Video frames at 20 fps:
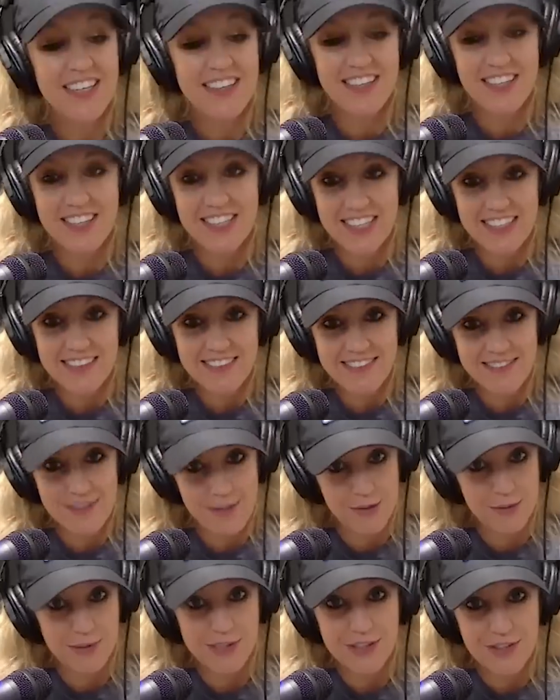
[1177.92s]
the Lynx
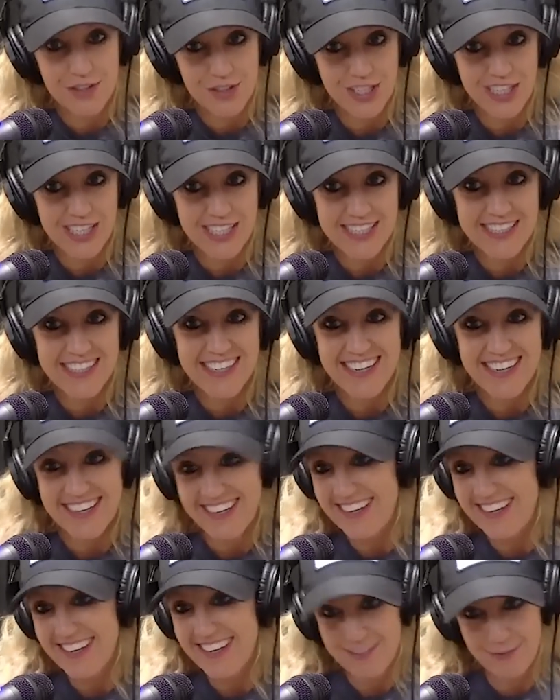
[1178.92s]
Tour string
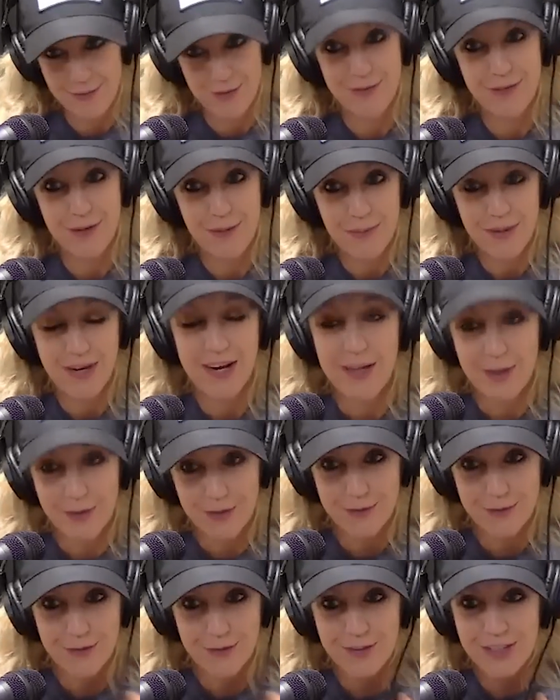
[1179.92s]
for someone I
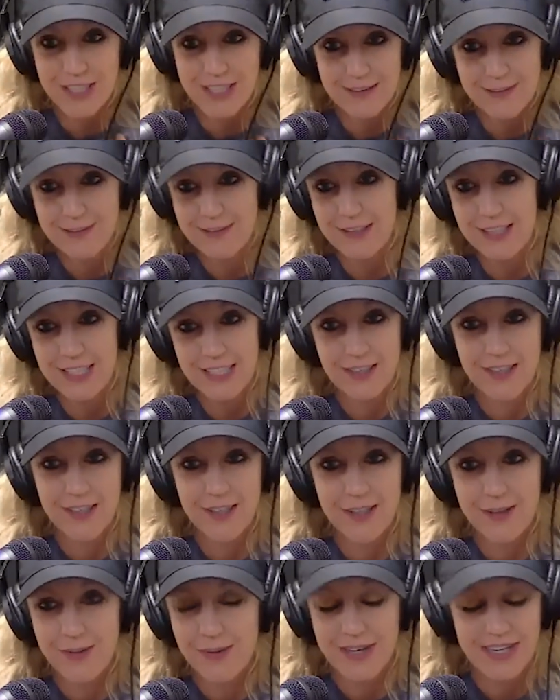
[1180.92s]
also like
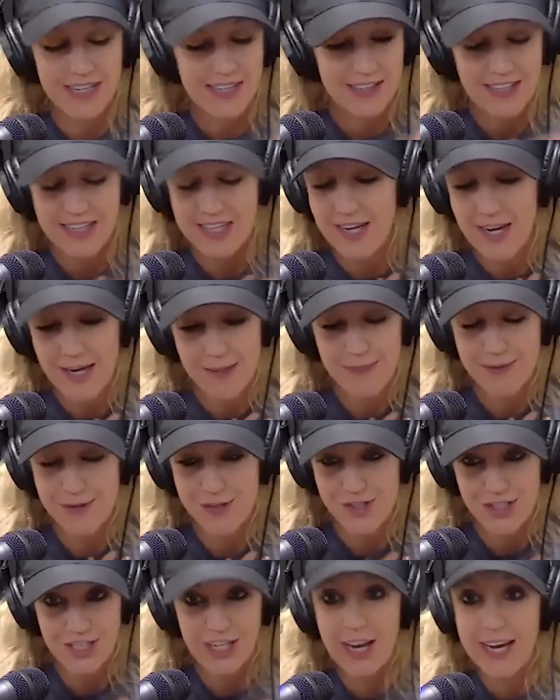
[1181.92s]
Solinco. I like Hyper
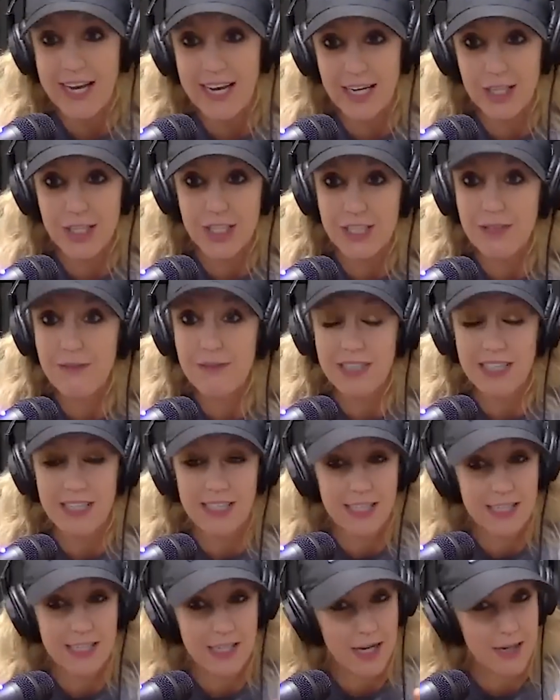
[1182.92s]
G. I actually really
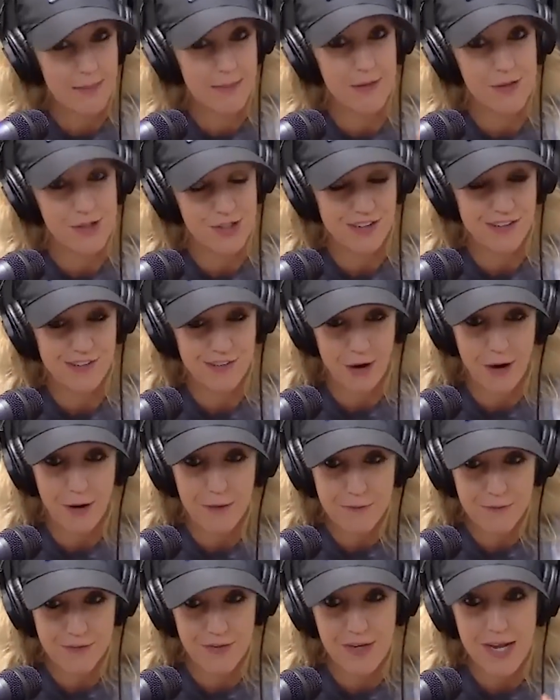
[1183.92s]
like Hyper G
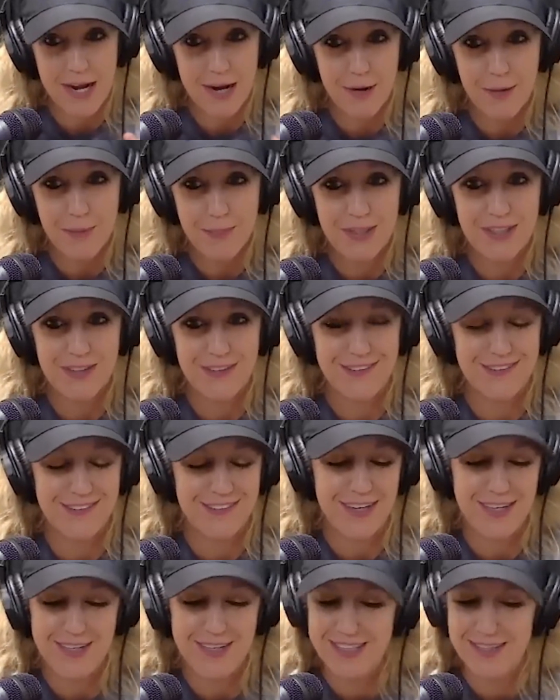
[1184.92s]
soft now because
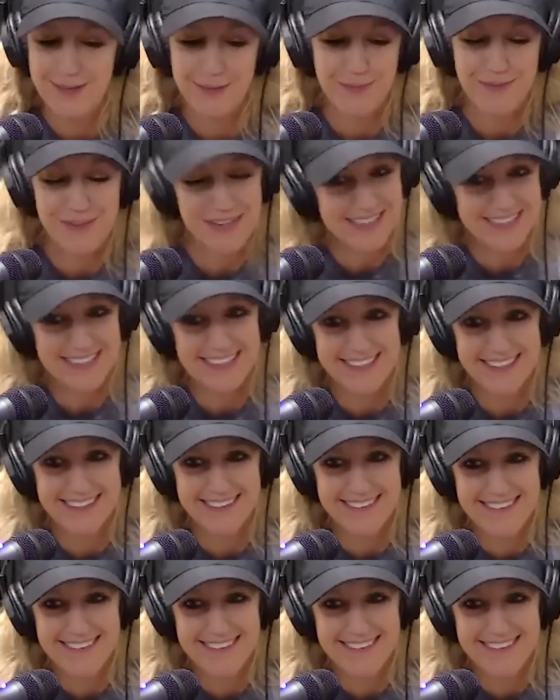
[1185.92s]
I don't need